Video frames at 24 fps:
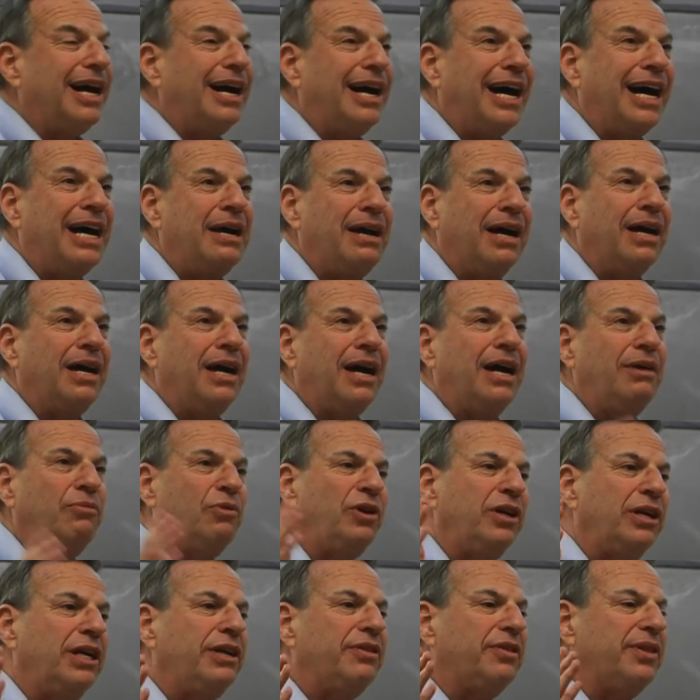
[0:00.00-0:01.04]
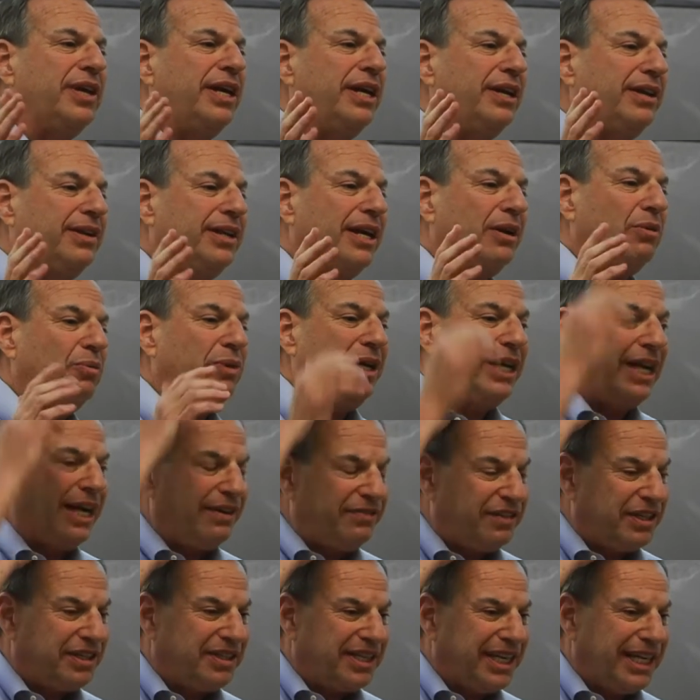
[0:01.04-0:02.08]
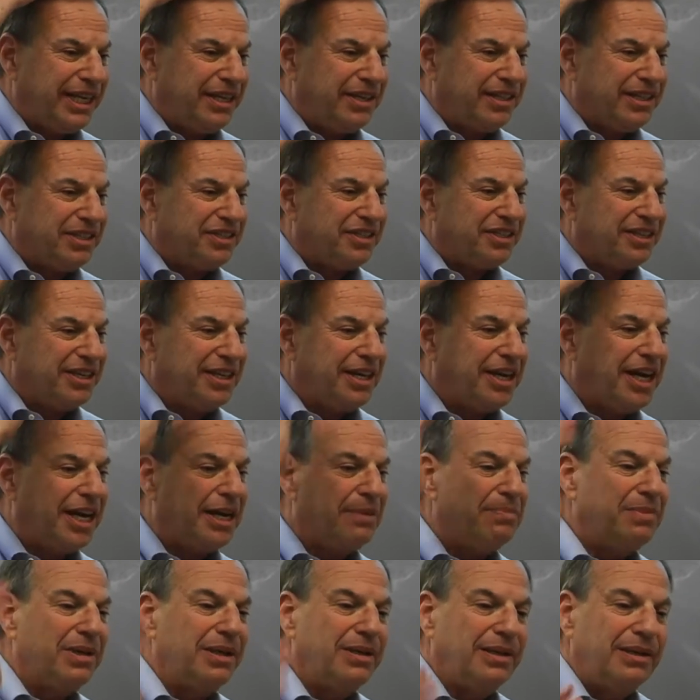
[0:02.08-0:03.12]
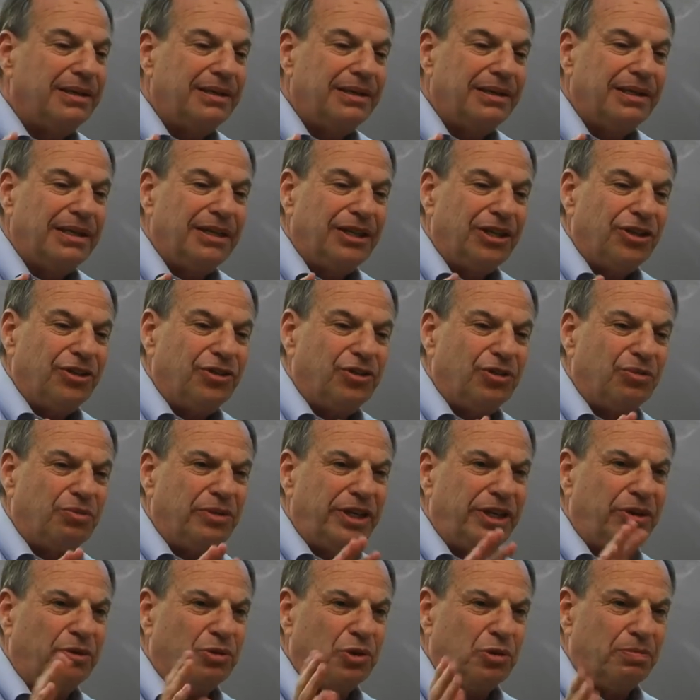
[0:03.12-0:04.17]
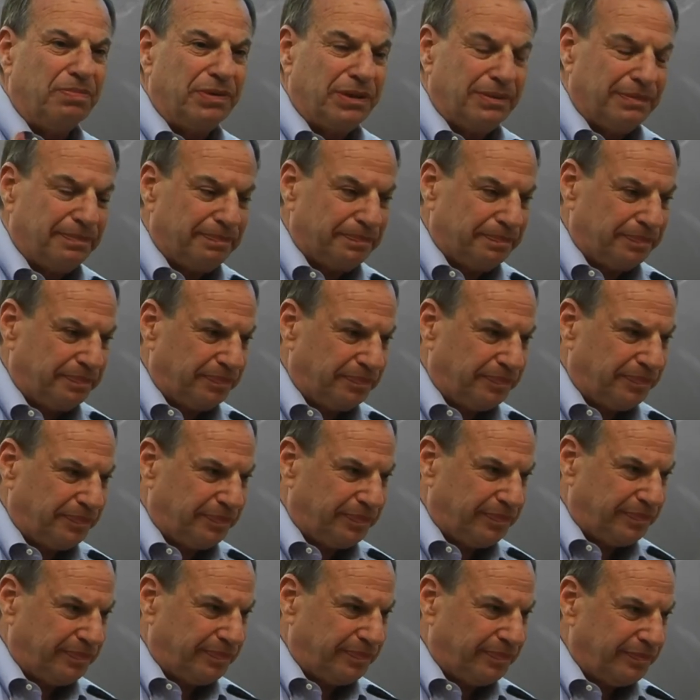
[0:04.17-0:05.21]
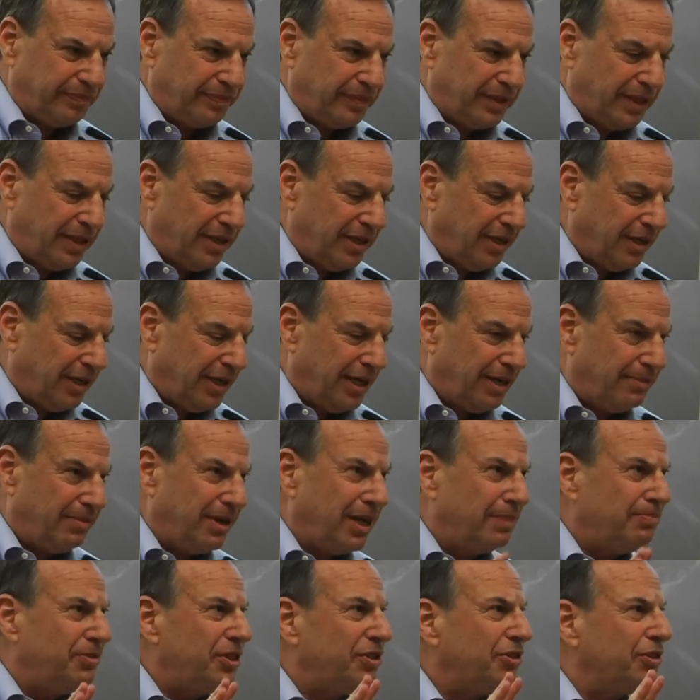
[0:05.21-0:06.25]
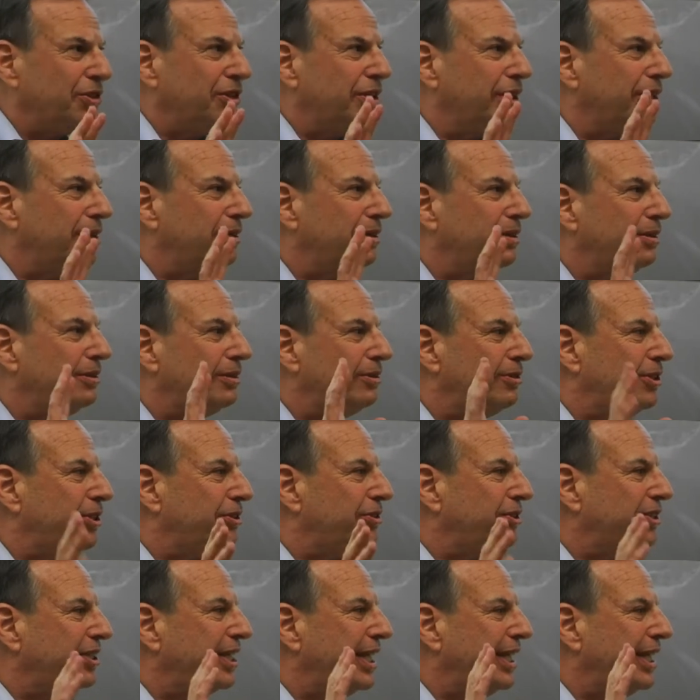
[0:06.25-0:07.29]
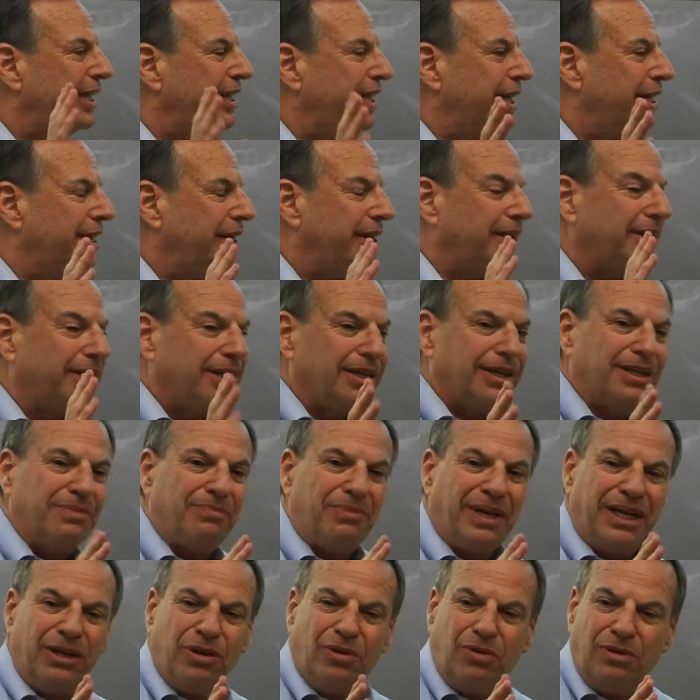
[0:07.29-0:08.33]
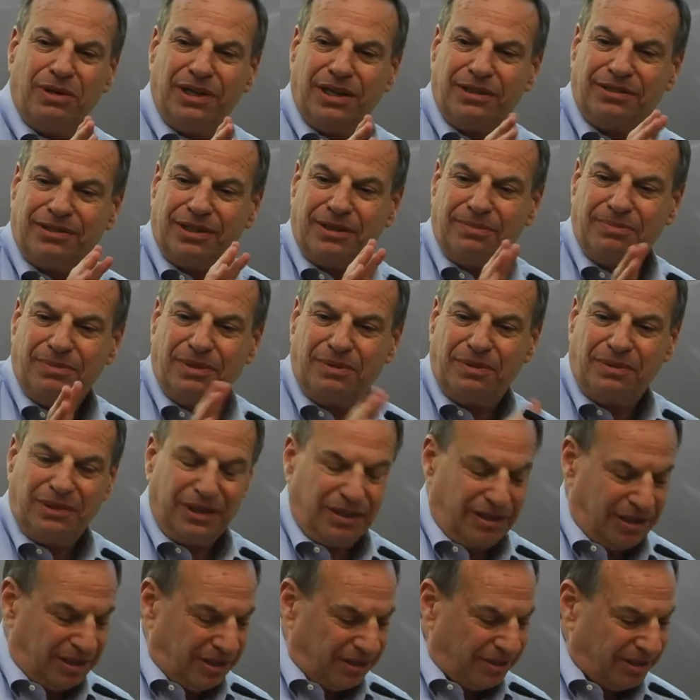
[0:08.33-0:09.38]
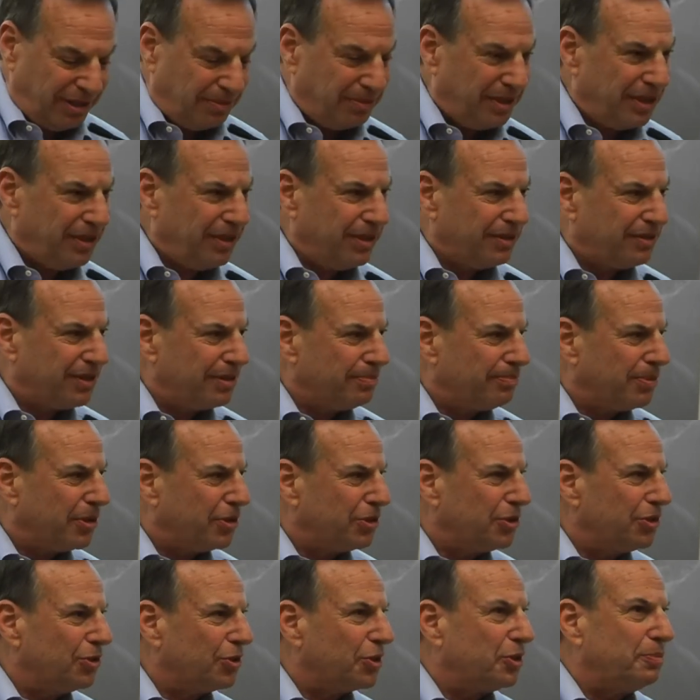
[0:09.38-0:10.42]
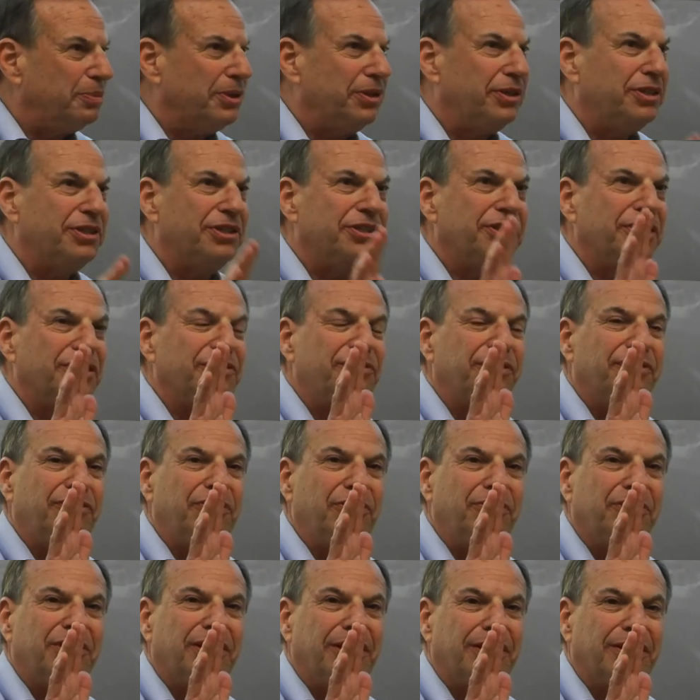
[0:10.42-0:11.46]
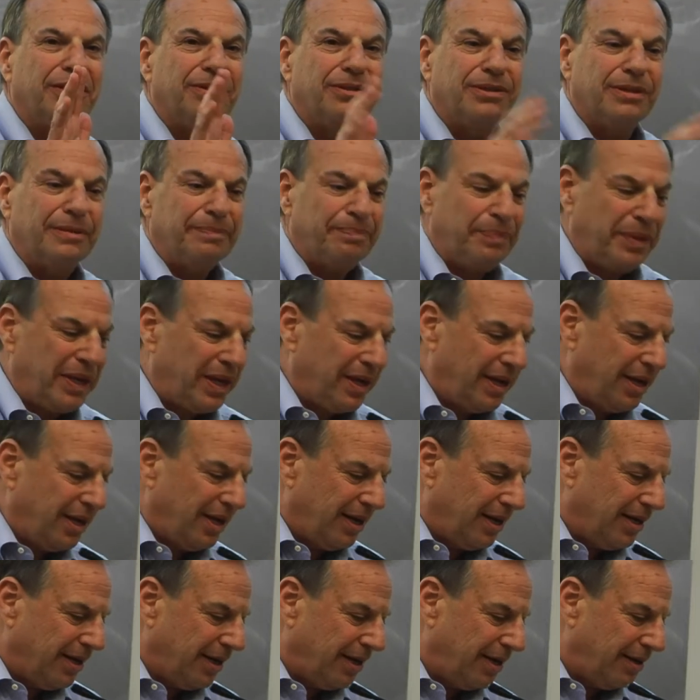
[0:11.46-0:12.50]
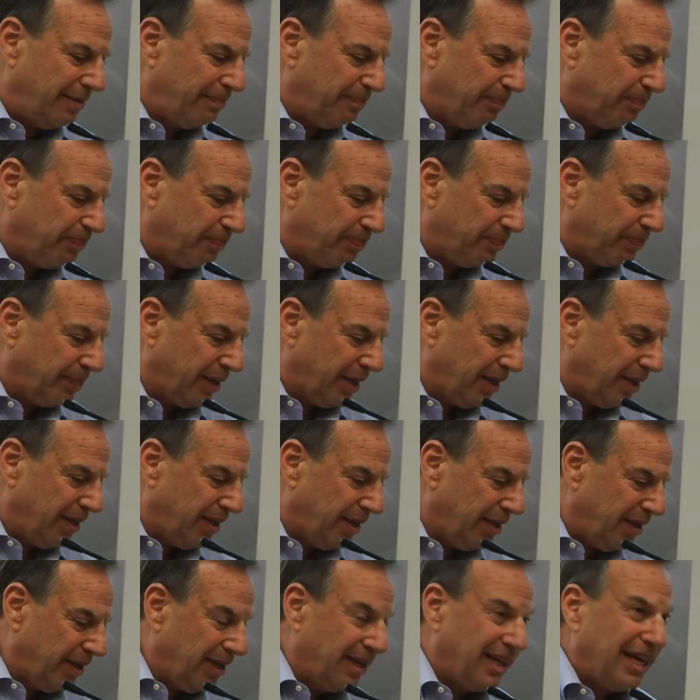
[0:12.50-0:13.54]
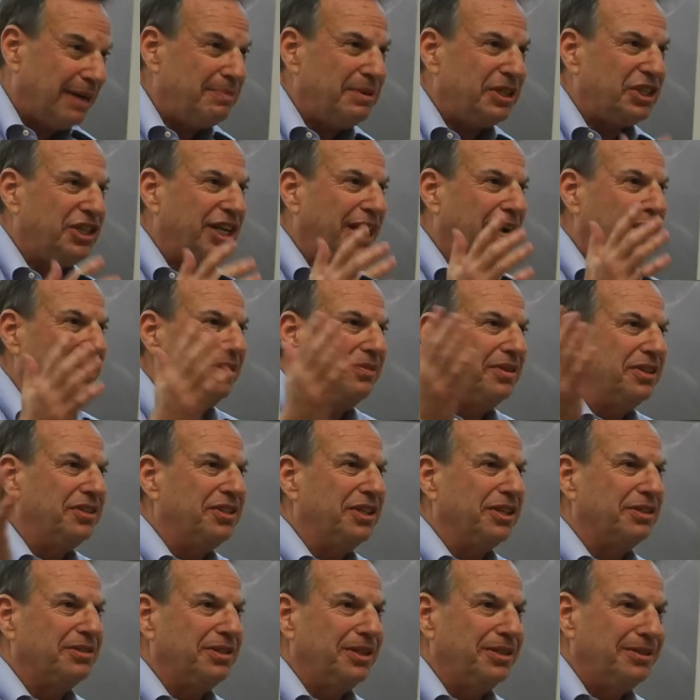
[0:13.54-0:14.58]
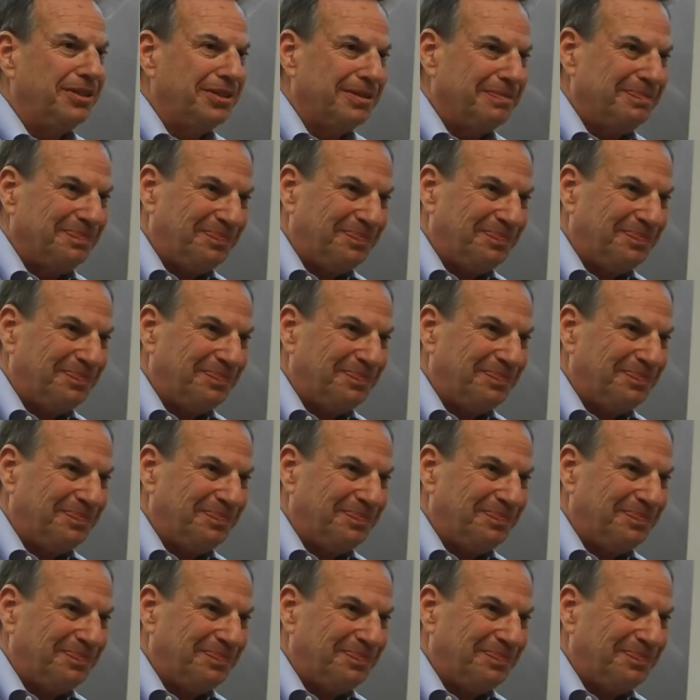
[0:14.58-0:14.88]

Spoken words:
I really think that we have to take this time to regroup. I'm just going to take my own some personal experiences just for a few seconds. I'm a child of the 60s.